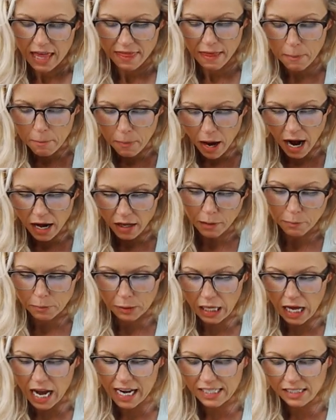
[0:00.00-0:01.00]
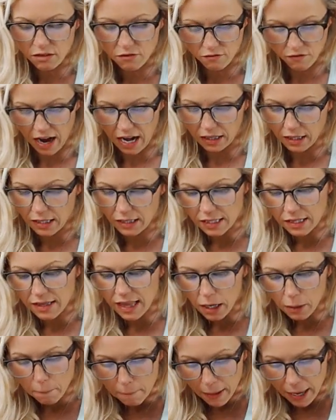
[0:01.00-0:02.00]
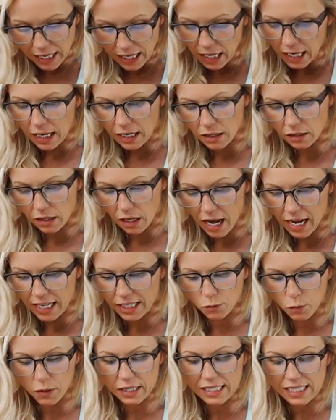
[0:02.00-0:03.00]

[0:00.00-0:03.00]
They pile up lies and violence. They are making an alliance with